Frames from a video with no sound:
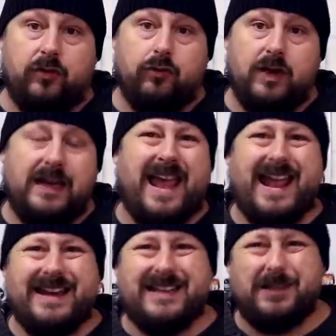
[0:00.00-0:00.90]
is really
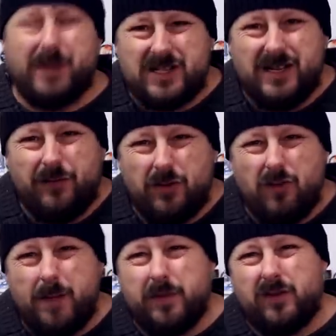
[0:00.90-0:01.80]
handy, especially if your
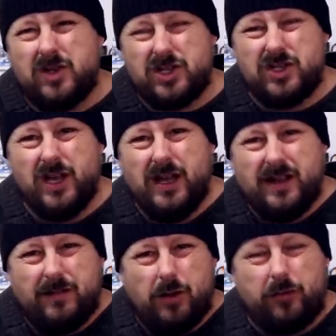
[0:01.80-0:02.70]
rubbers
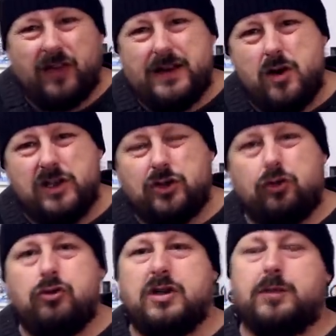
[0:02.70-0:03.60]
they've lost that nice
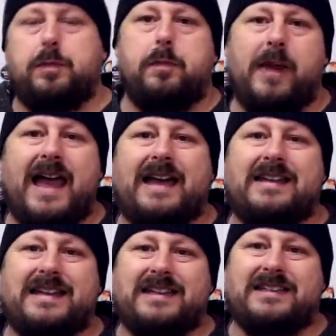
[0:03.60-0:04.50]
crisp
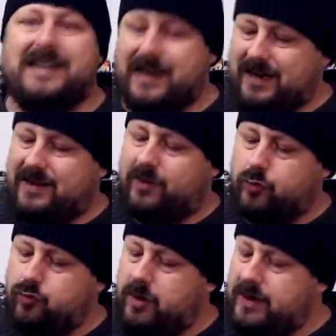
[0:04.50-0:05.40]
blackness. This
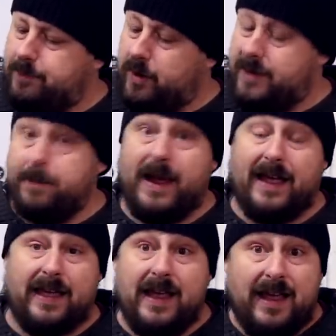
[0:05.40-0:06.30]
will really bring them
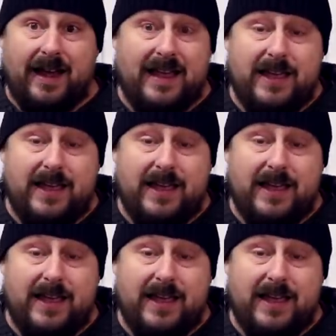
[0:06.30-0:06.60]
back, and it